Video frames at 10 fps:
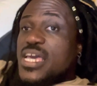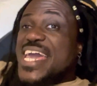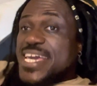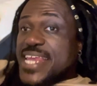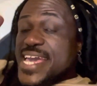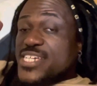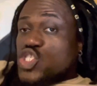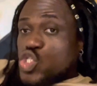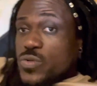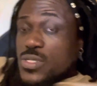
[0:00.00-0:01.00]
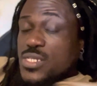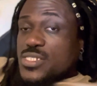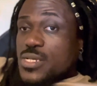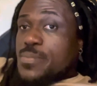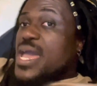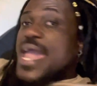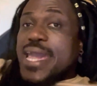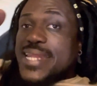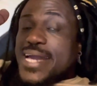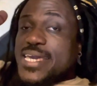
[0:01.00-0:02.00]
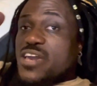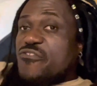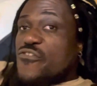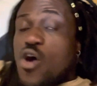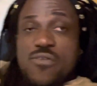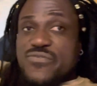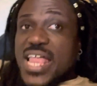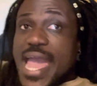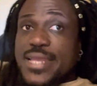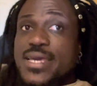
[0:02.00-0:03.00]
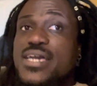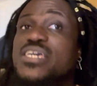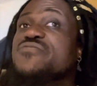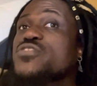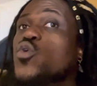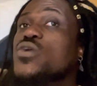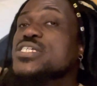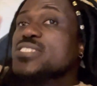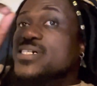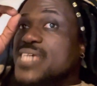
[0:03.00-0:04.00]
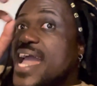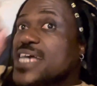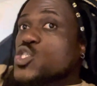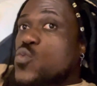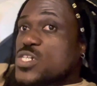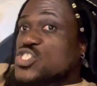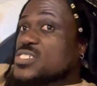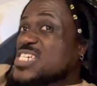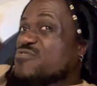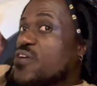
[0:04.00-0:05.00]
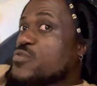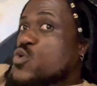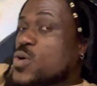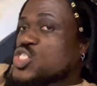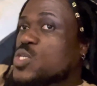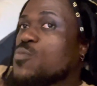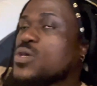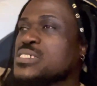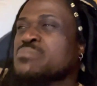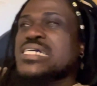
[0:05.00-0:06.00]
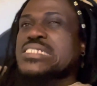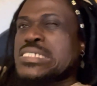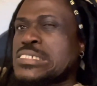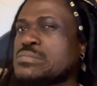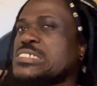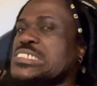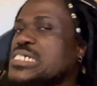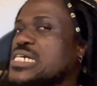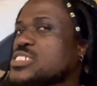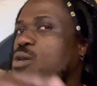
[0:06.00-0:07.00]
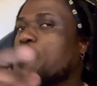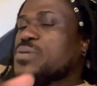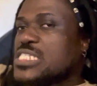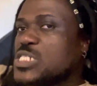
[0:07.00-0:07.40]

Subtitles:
It is journalism, and I can't fault Vlad, even though he does ask questions that's very questionable, because I'm like, damn, it's going to put these